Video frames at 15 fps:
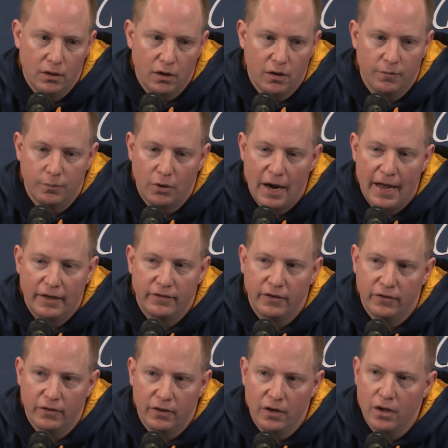of
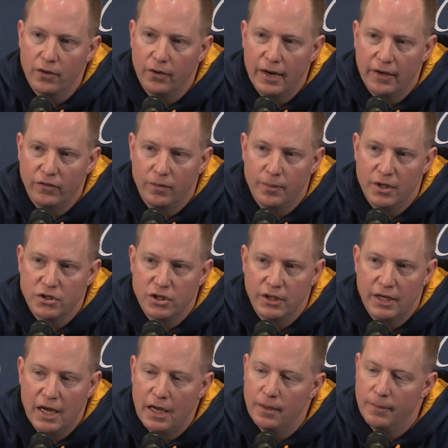practice, another exhibition
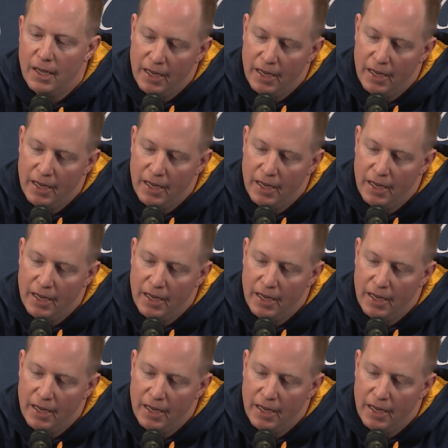game,